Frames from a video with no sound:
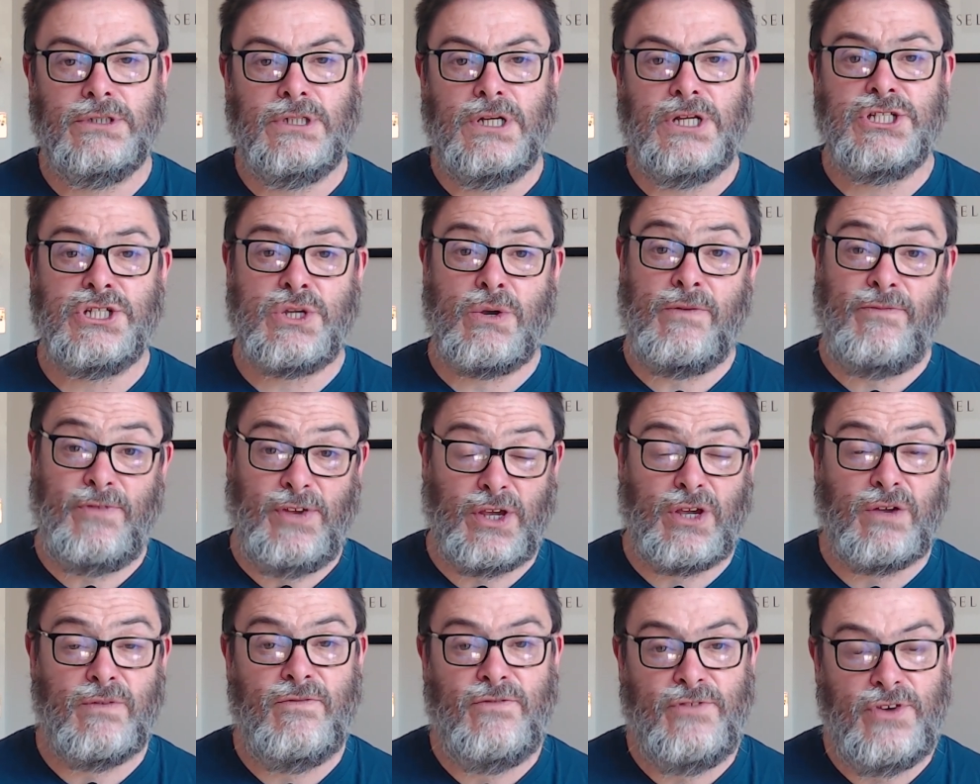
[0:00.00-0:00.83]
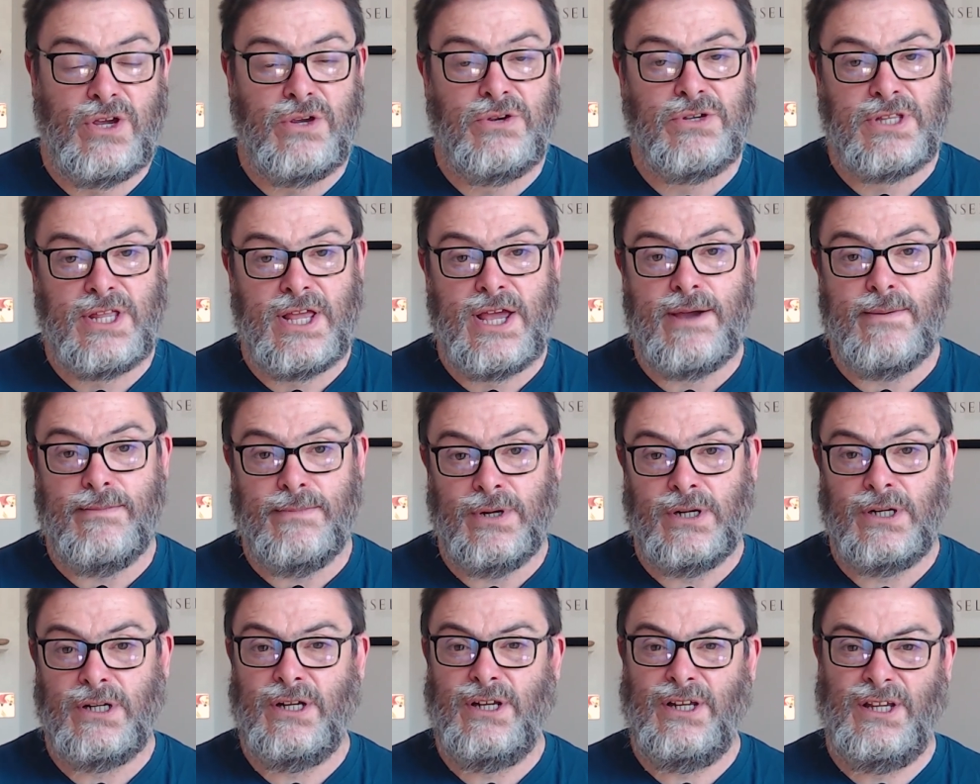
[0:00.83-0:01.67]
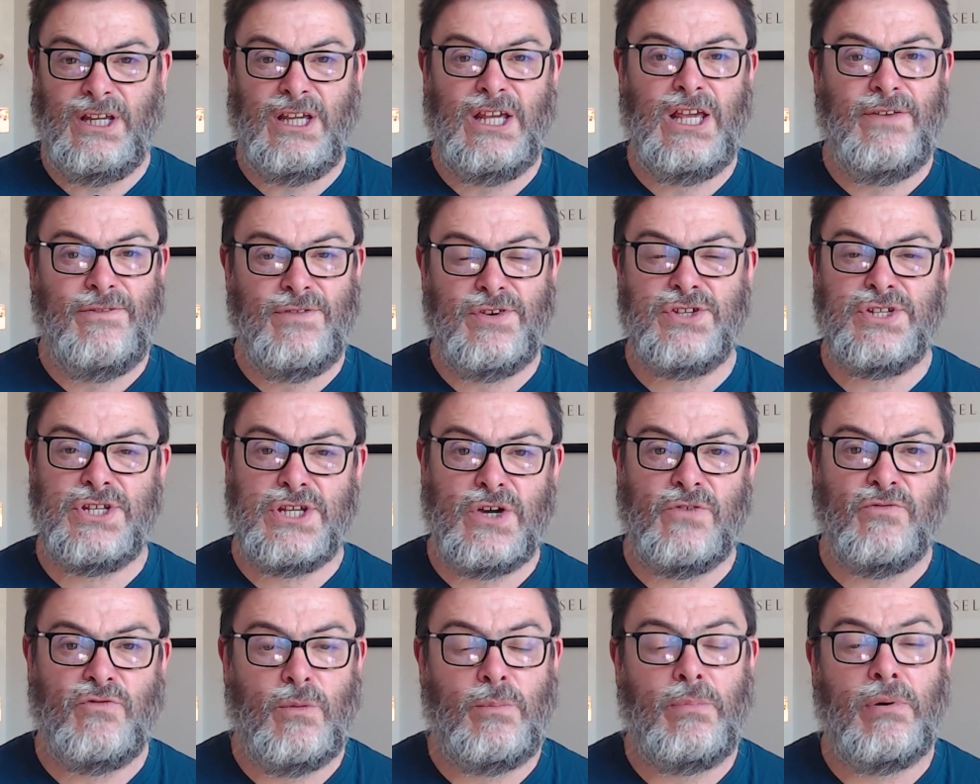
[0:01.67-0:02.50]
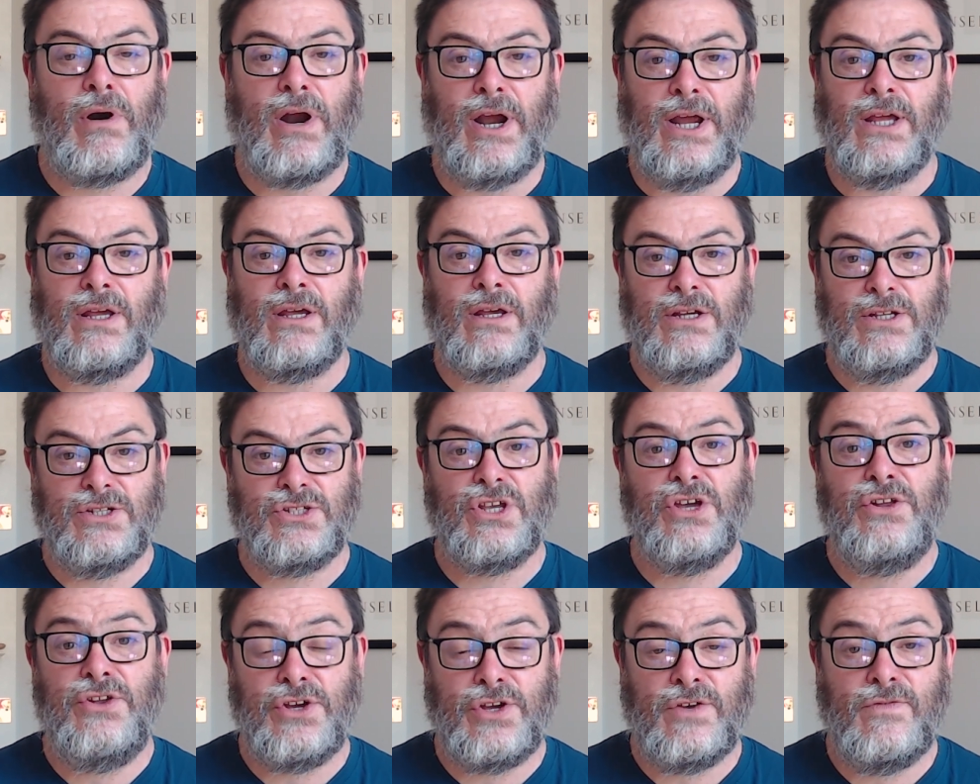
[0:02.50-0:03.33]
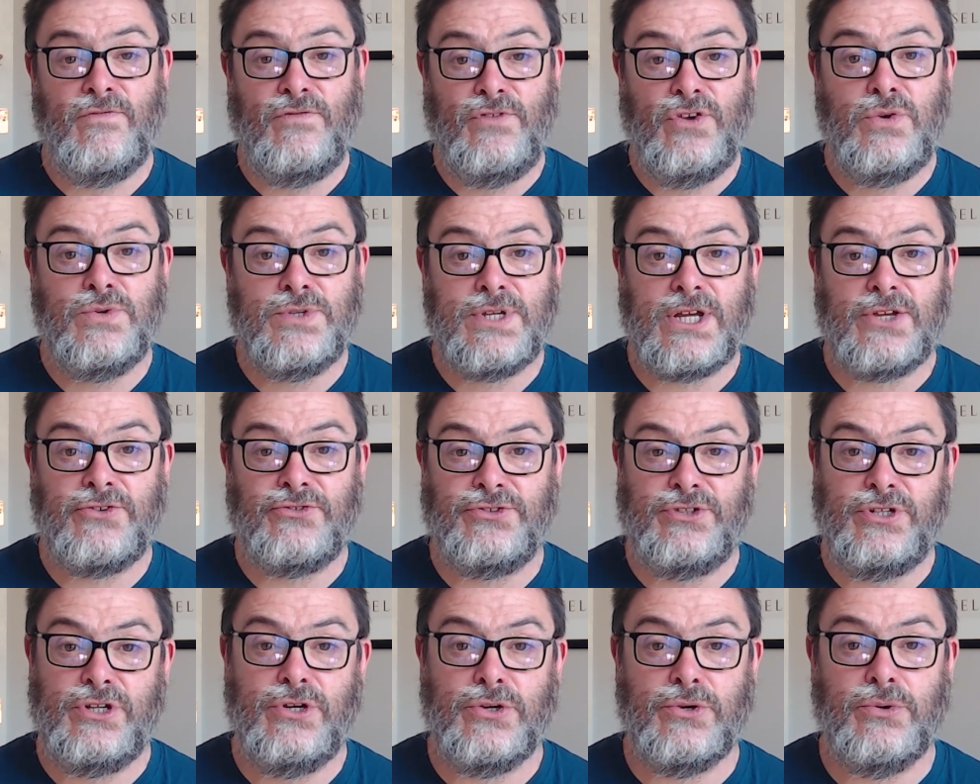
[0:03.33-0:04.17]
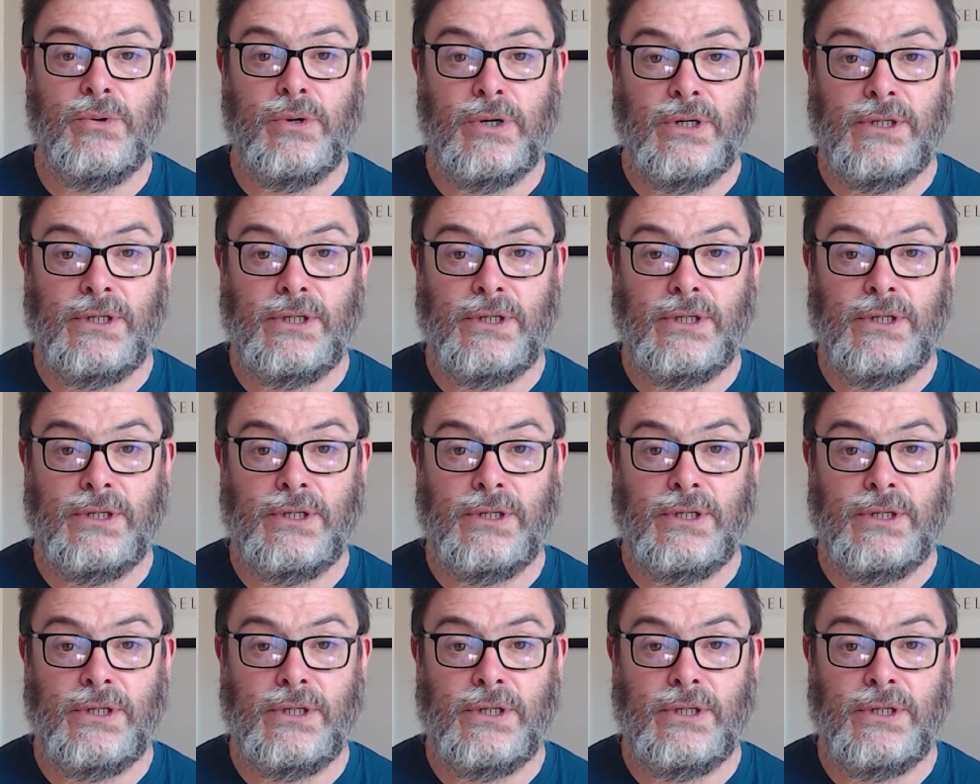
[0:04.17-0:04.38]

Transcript: So if it confused them, give yourself a break. It's going to confuse us too.